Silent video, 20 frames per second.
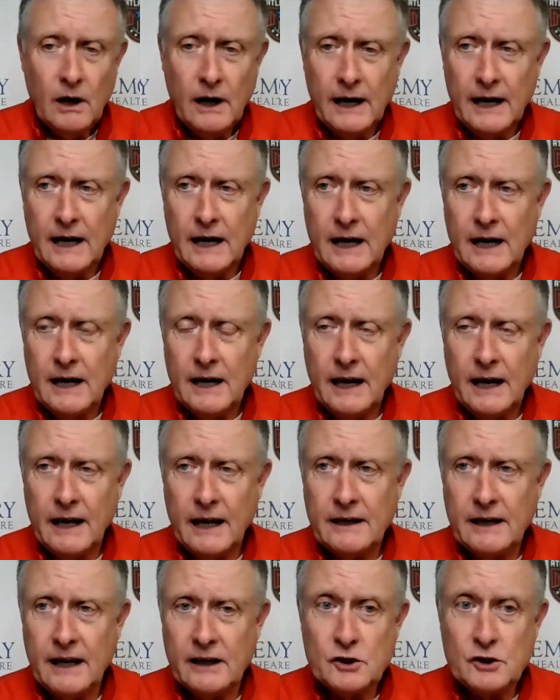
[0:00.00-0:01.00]
Uh,
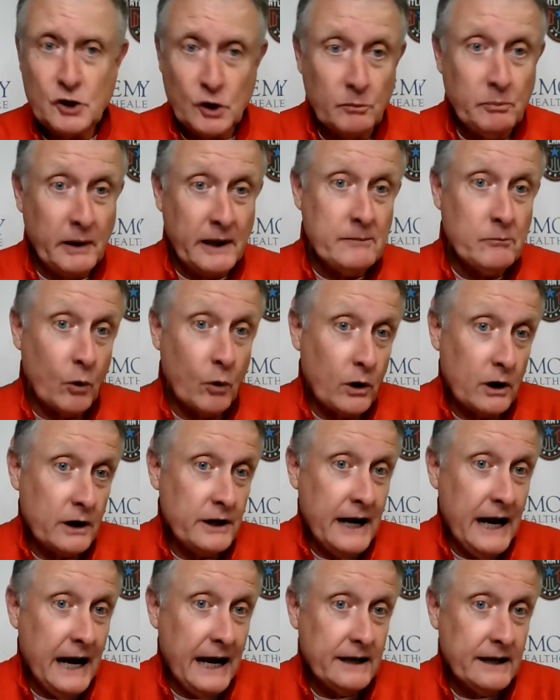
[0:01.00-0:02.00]
and, and she'll play more
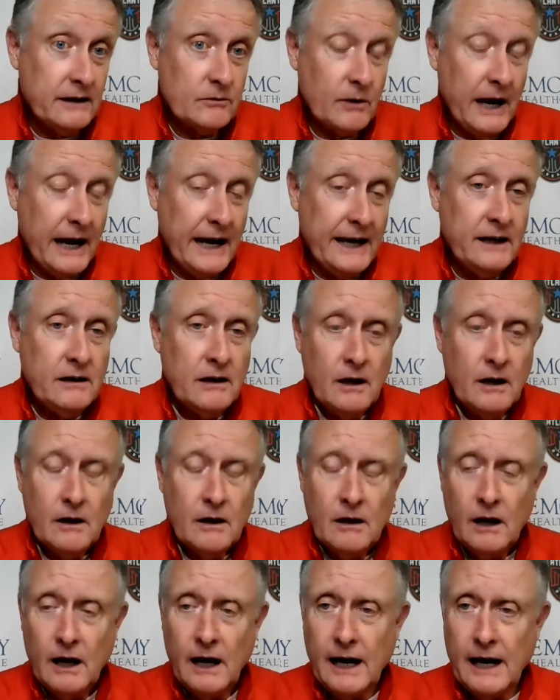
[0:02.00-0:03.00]
tonight, right?
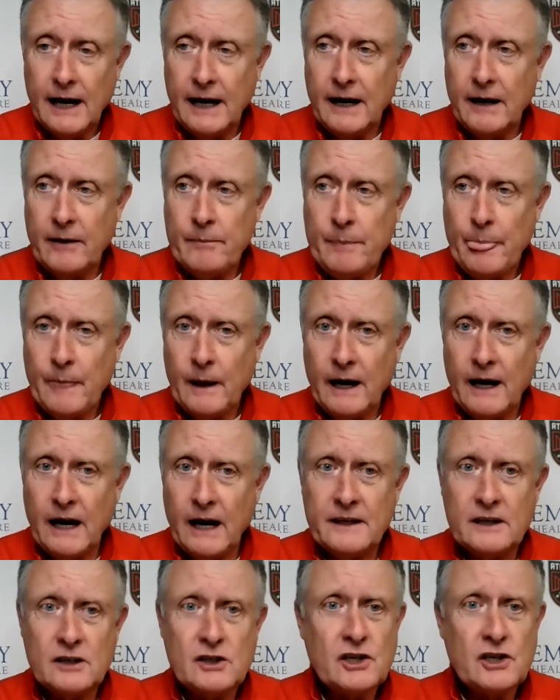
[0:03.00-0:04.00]
Um, I,
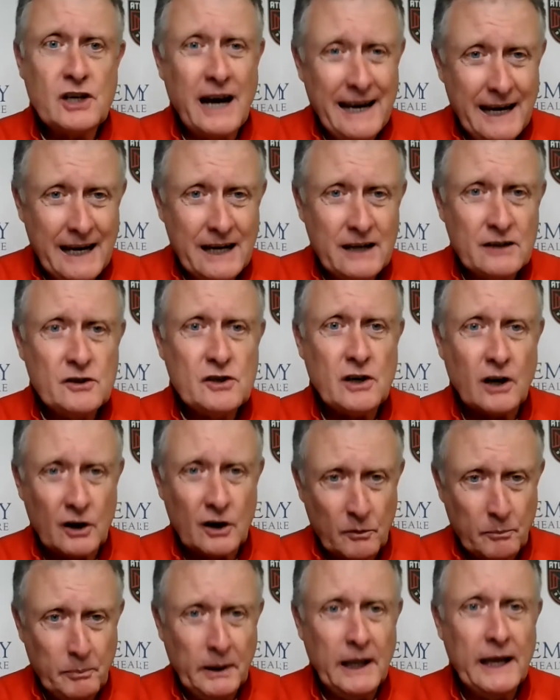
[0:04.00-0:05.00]
I think Cheyenne's
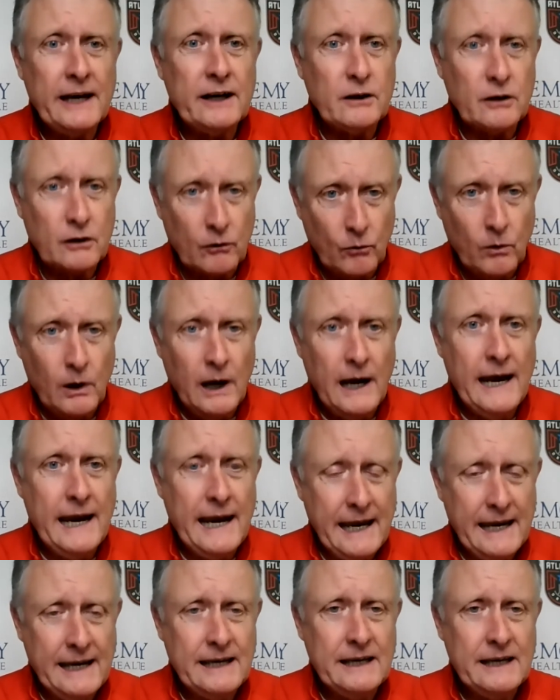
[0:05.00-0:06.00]
starting to play her
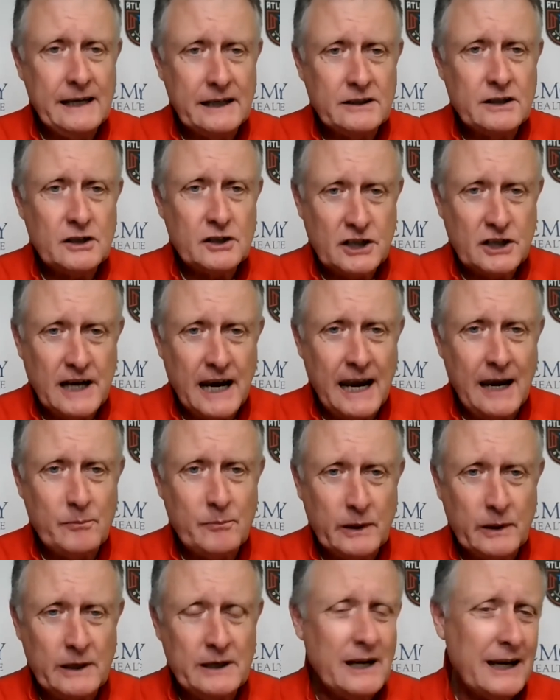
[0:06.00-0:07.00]
way into
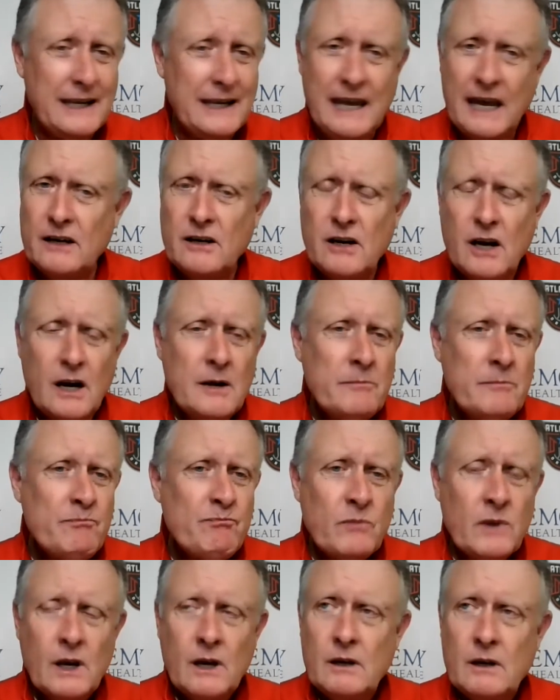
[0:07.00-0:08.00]
shape. And again,
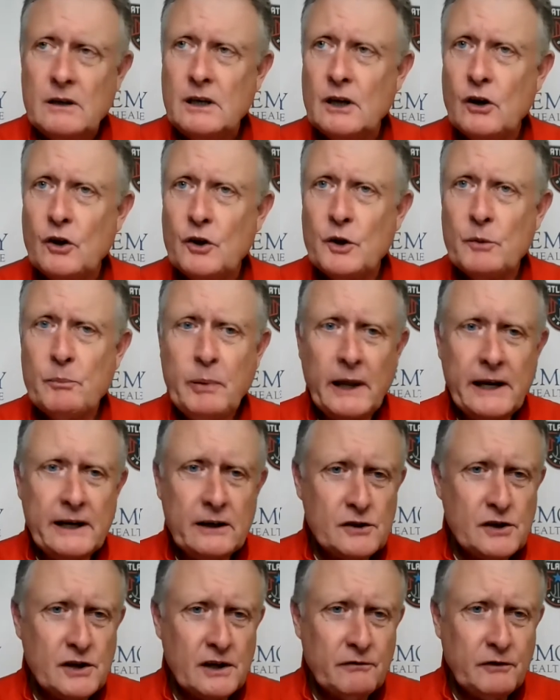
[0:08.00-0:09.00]
you know, the
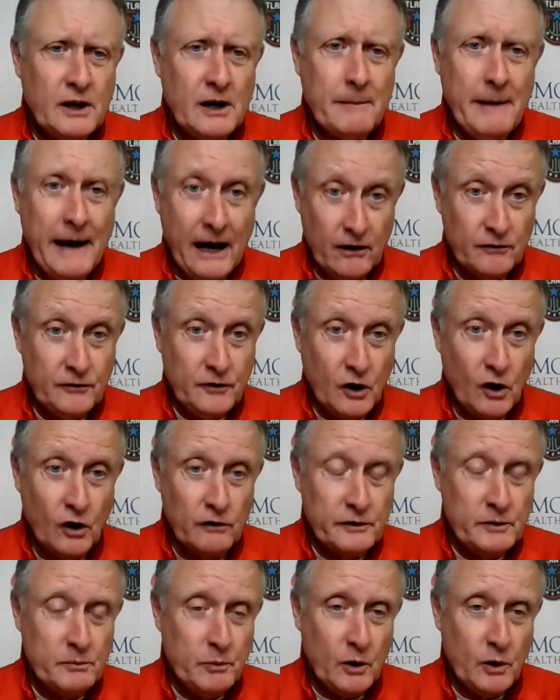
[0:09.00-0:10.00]
players that have come out of
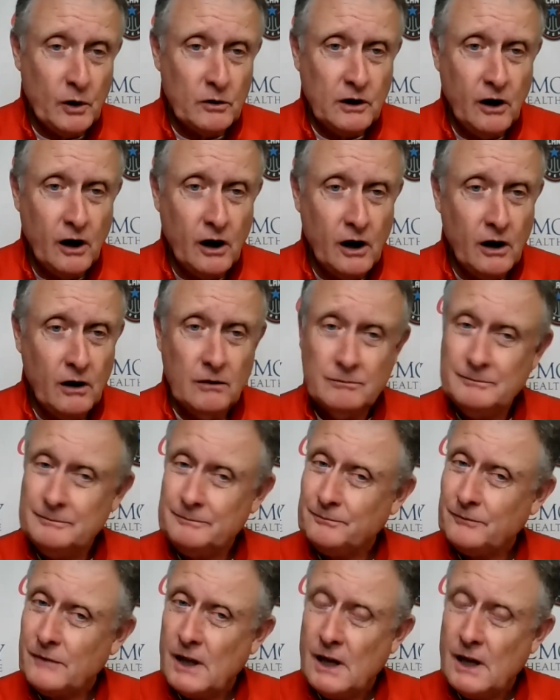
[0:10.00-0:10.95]
COVID protocol